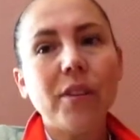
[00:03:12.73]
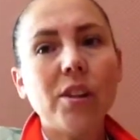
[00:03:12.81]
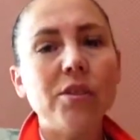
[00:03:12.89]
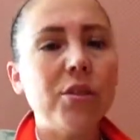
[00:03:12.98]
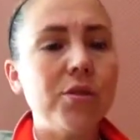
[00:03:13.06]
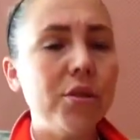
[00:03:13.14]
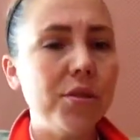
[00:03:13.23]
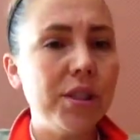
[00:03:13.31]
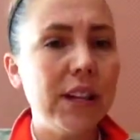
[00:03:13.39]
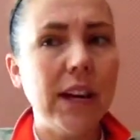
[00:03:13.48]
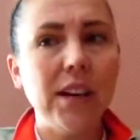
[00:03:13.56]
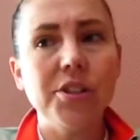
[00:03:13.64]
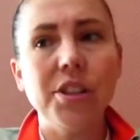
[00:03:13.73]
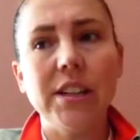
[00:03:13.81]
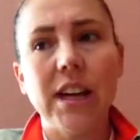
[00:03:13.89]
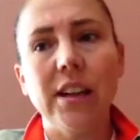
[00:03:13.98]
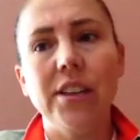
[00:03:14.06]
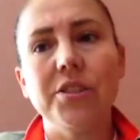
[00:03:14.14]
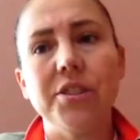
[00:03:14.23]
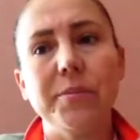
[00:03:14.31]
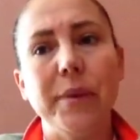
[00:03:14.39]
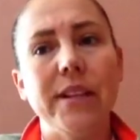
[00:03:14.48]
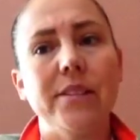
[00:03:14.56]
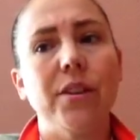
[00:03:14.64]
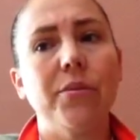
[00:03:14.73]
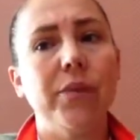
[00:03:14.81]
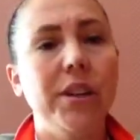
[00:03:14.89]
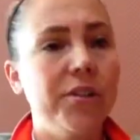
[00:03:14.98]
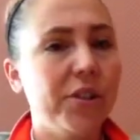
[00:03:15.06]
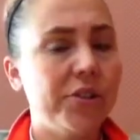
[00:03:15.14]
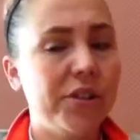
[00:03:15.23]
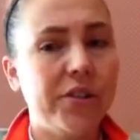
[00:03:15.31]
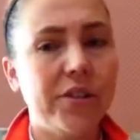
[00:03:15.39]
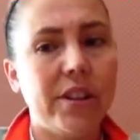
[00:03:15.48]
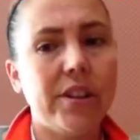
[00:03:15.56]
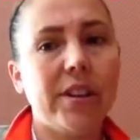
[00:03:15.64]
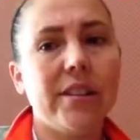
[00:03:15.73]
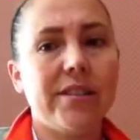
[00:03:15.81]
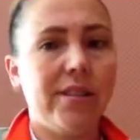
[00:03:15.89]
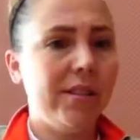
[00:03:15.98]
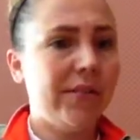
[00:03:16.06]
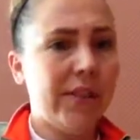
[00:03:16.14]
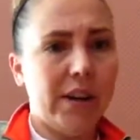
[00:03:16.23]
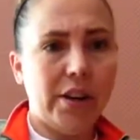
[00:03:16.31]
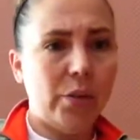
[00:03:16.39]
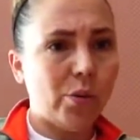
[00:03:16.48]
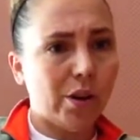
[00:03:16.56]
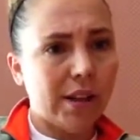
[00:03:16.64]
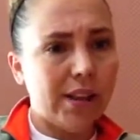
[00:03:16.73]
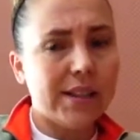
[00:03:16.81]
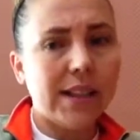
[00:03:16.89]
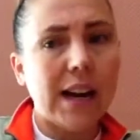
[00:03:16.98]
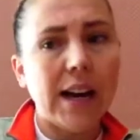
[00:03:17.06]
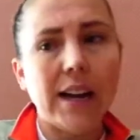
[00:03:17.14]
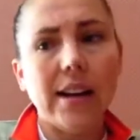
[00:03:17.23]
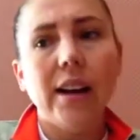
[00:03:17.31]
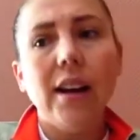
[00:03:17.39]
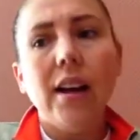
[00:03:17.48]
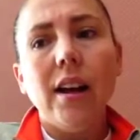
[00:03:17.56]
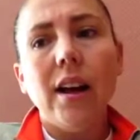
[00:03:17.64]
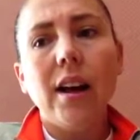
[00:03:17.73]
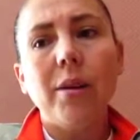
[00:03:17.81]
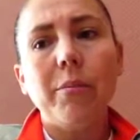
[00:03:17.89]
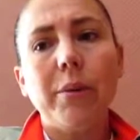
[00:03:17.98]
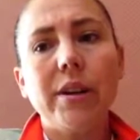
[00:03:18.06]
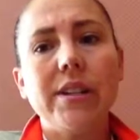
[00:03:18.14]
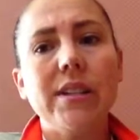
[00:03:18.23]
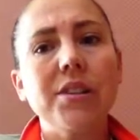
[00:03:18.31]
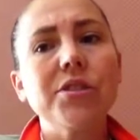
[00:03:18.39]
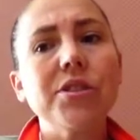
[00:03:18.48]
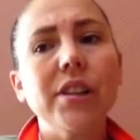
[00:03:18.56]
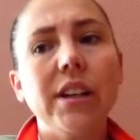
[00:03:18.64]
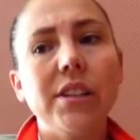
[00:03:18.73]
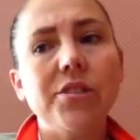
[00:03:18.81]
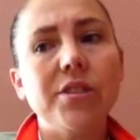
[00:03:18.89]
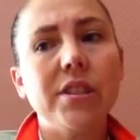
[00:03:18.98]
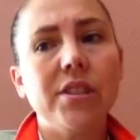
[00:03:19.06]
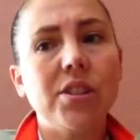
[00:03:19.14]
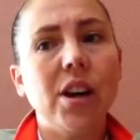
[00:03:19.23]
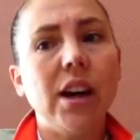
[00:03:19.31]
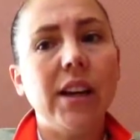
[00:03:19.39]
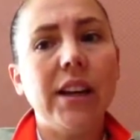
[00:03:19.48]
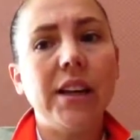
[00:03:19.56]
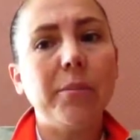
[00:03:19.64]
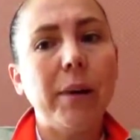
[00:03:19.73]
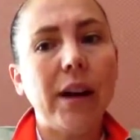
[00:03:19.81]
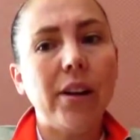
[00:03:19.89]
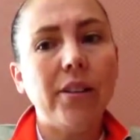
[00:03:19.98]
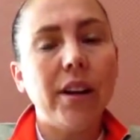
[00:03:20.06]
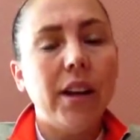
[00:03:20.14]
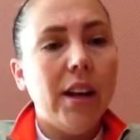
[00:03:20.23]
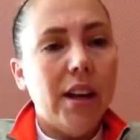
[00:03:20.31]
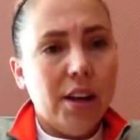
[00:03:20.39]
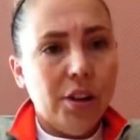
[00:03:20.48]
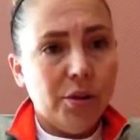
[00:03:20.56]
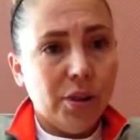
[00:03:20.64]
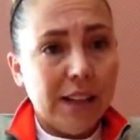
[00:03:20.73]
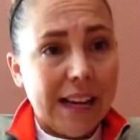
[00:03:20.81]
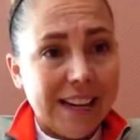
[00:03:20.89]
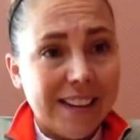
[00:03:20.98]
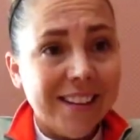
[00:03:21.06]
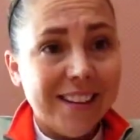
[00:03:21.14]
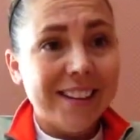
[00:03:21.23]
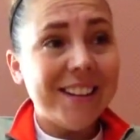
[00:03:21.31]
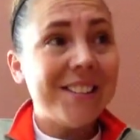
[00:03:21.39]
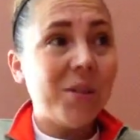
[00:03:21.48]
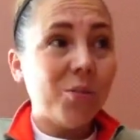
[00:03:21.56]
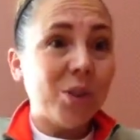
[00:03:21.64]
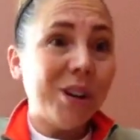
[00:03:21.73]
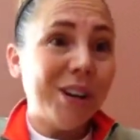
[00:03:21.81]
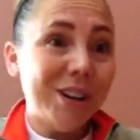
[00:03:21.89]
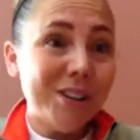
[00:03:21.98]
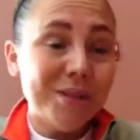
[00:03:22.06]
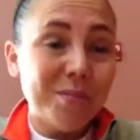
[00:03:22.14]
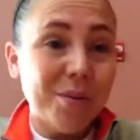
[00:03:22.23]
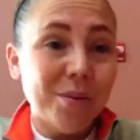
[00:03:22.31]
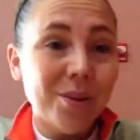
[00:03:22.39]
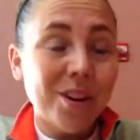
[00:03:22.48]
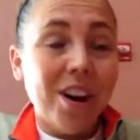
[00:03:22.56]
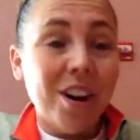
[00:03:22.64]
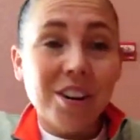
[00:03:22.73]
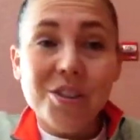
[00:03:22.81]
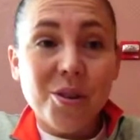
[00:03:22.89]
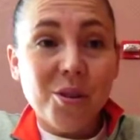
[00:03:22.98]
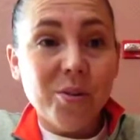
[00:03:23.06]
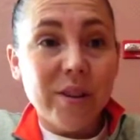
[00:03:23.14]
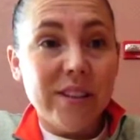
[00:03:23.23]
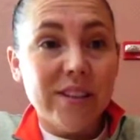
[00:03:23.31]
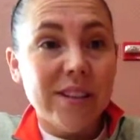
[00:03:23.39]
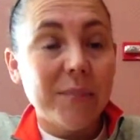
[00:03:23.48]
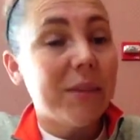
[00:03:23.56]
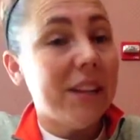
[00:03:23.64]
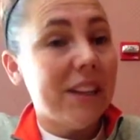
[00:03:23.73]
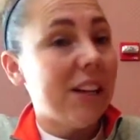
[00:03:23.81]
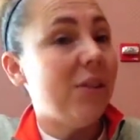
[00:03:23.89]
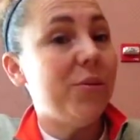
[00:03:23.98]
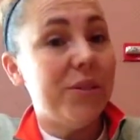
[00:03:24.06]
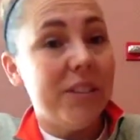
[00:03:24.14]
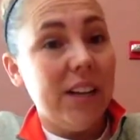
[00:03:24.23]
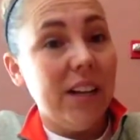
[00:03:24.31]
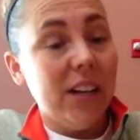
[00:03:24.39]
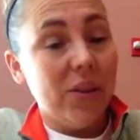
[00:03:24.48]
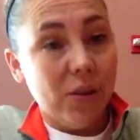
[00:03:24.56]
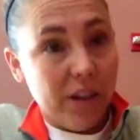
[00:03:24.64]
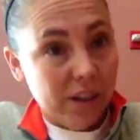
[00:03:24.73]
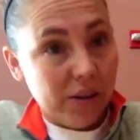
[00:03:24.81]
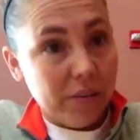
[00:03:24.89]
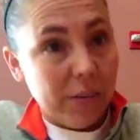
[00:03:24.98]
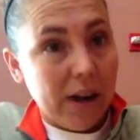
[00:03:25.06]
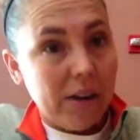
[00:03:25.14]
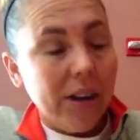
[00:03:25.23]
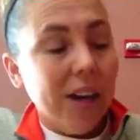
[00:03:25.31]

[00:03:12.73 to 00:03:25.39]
So sociology knowledge is based on research and theory. This is a very wordy slide, but essentially it just is talking about, a lot of the things that we're going to explore aren't always something that you see or hear about.